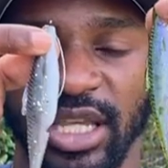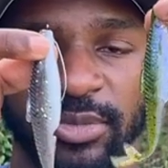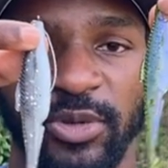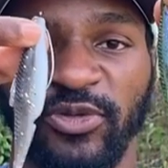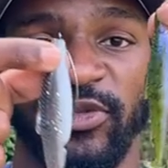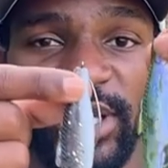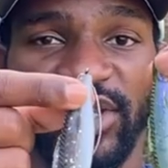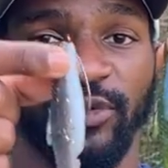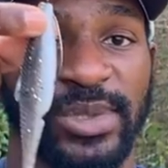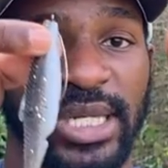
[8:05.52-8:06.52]
They can be
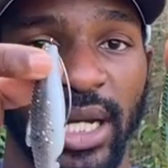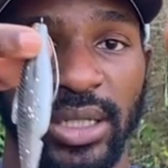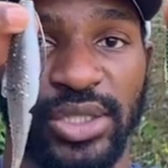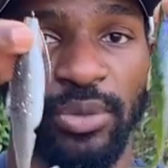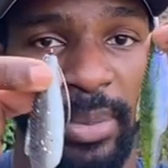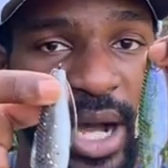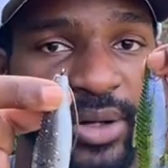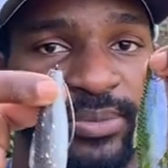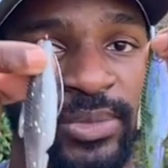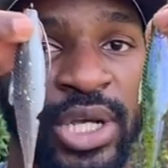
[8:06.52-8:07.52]
fished from top to
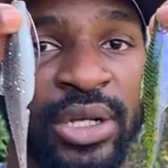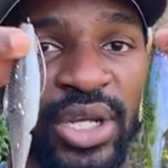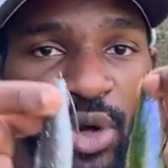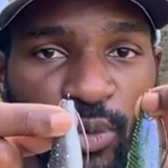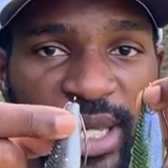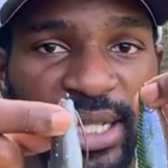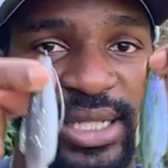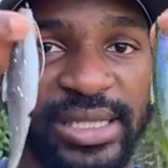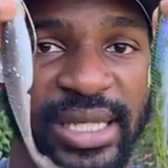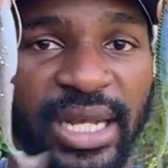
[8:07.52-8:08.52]
bottom. They're
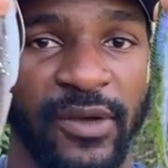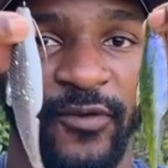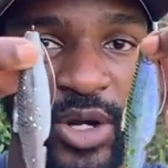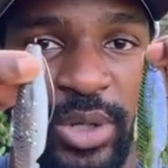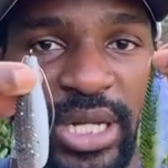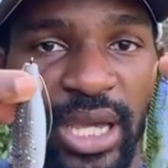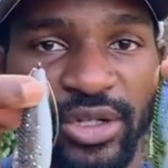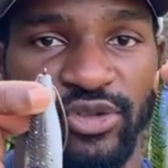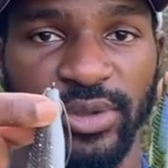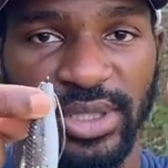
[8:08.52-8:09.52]
weedless and they're very
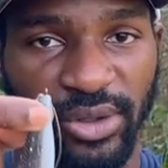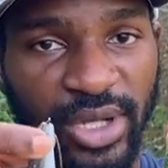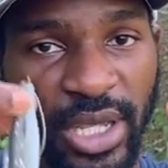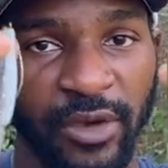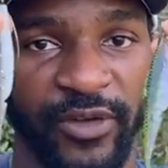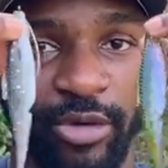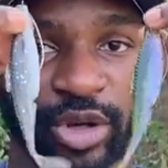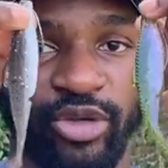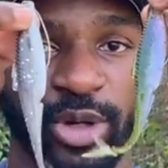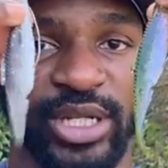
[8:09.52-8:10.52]
natural, so very
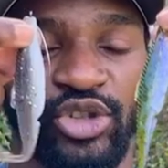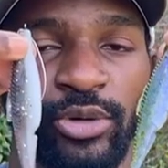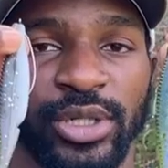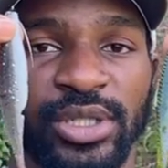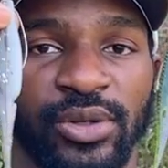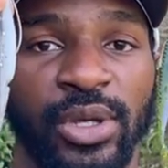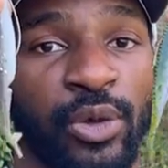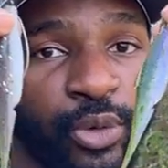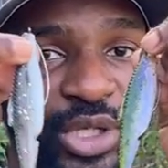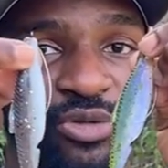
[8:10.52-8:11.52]
great choice
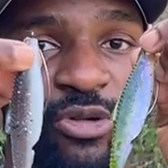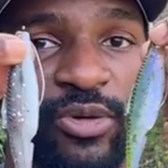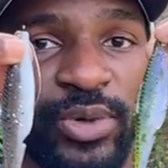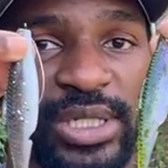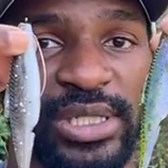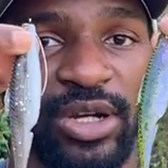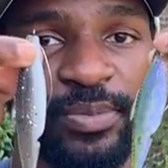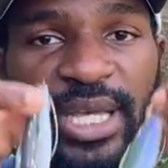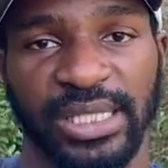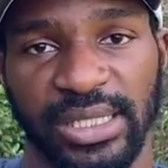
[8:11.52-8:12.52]
when you're going with a soft
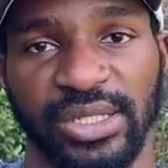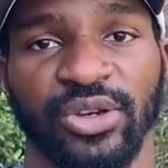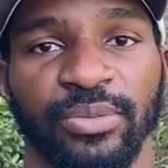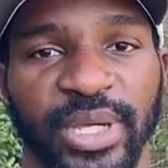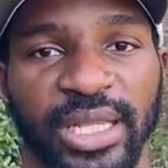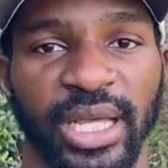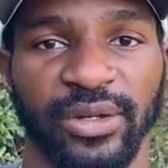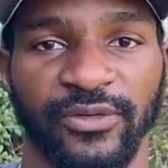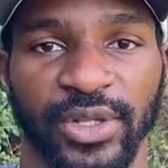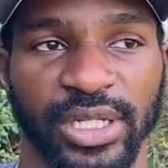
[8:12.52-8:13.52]
plastic jerk bait like the
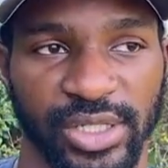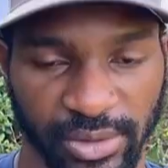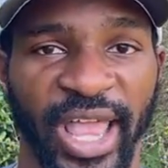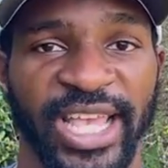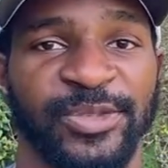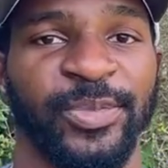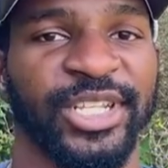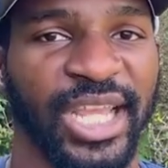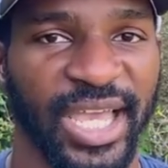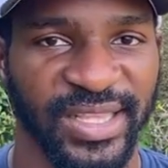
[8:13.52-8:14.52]
Flush. Last but
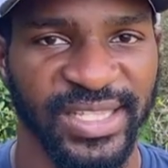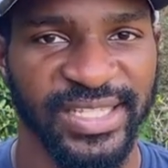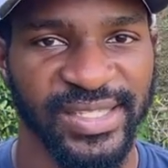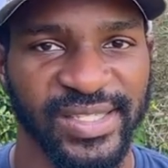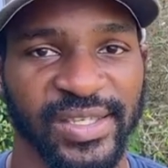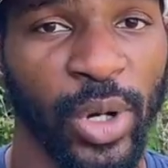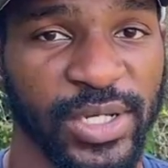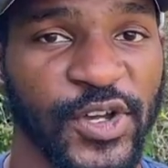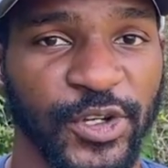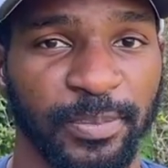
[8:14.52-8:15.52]
not least, one
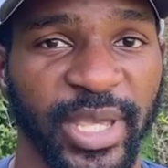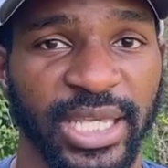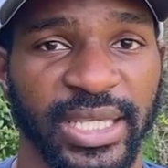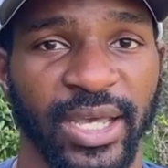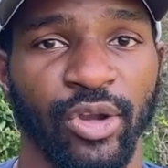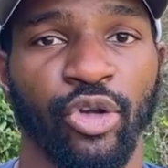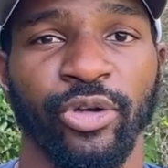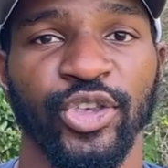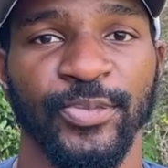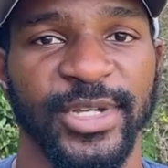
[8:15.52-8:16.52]
other bait
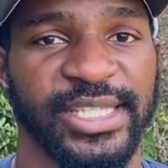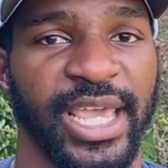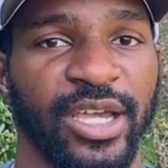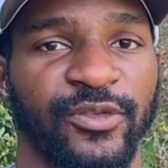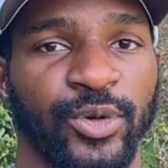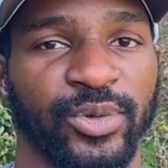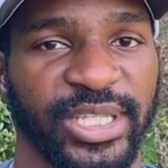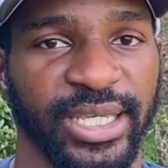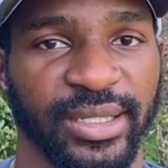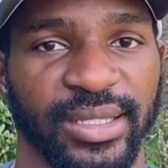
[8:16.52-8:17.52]
category you must have on
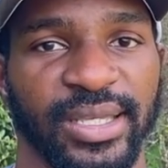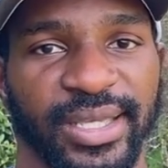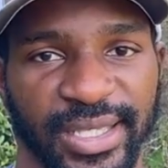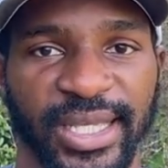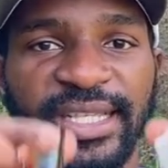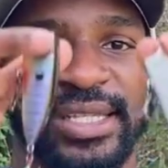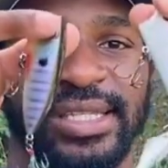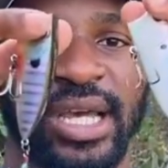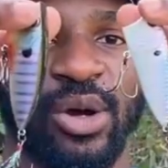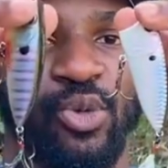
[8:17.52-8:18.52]
deck is a
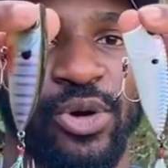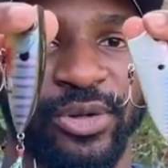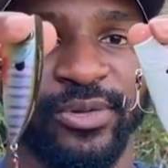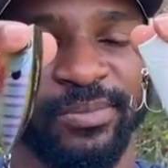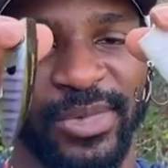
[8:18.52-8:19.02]
top water.